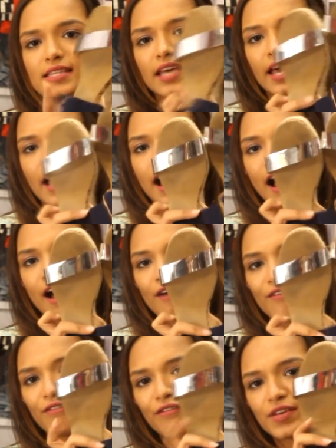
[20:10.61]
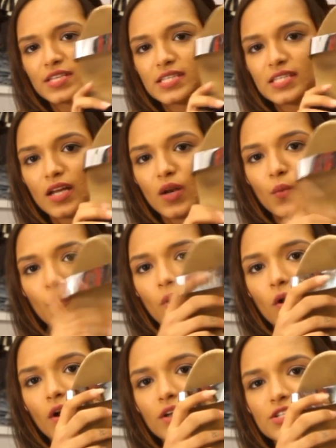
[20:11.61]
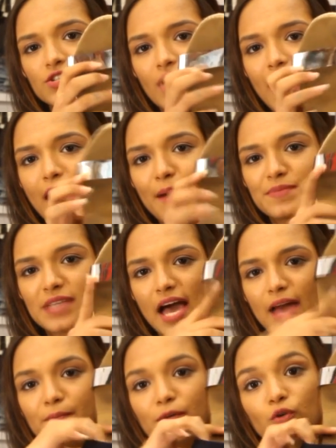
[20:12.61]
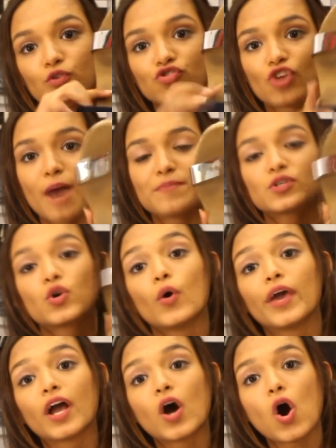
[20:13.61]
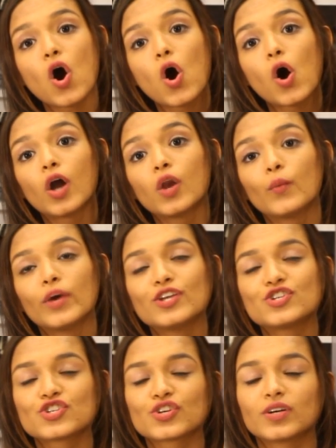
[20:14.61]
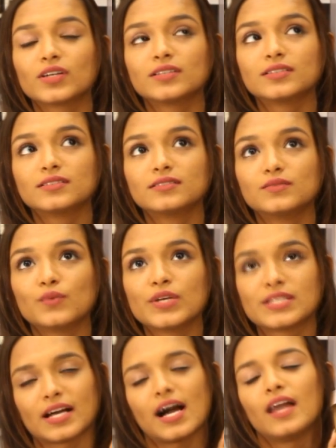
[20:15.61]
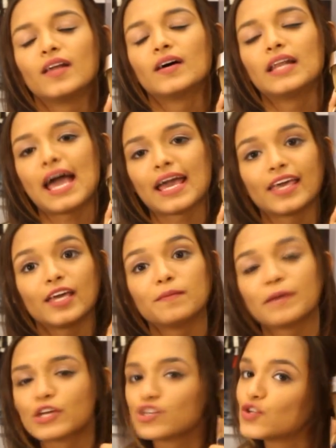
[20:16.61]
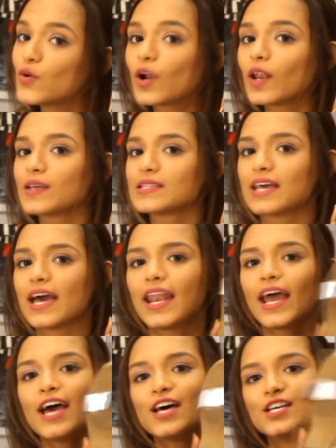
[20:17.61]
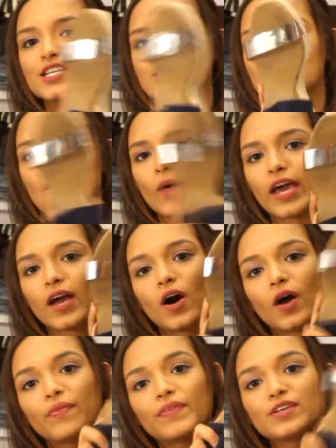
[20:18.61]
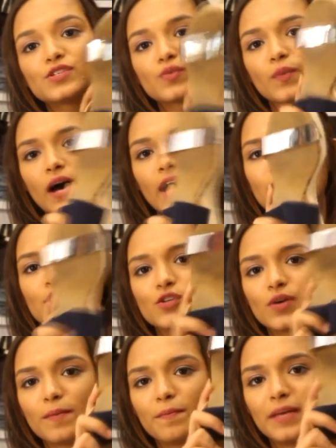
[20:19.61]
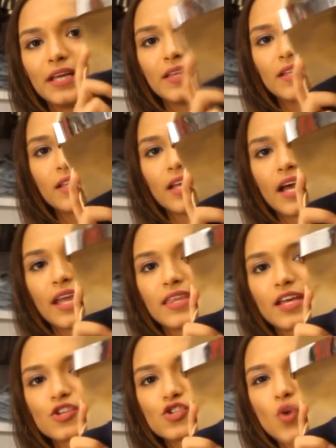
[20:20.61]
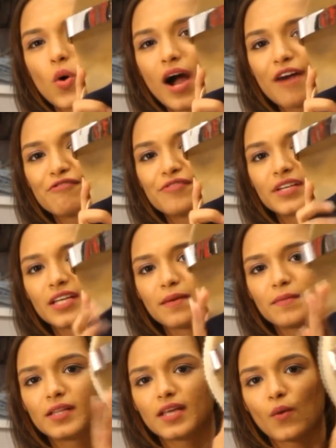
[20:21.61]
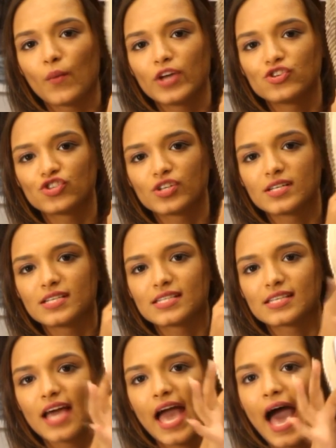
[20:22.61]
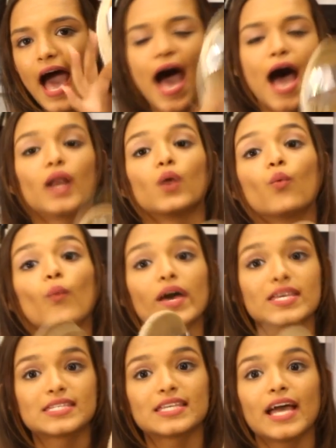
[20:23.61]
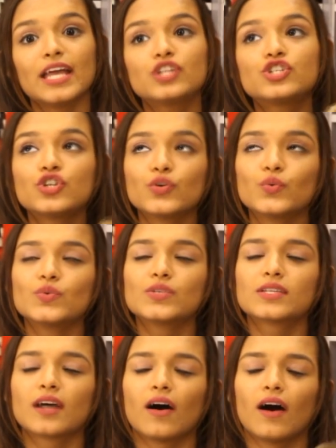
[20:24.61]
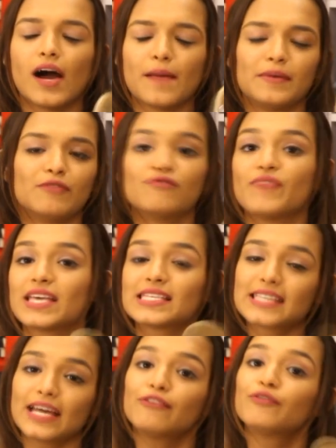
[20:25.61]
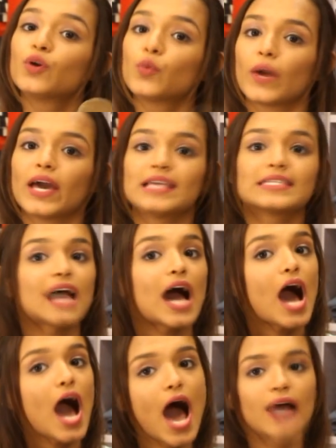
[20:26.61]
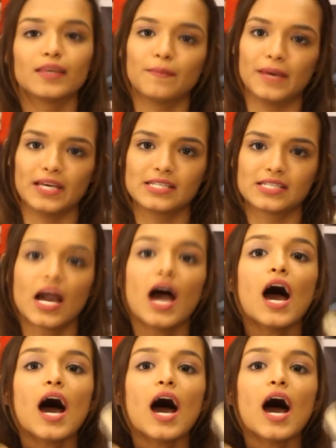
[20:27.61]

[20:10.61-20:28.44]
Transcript: They have silver straps and blue straps going on, which was the color lacking in my shoe closet, so I got this one to complete the thing. And they're so comfortable, they're wedges, and Westside shoes, I mean Westside footwears, are the best.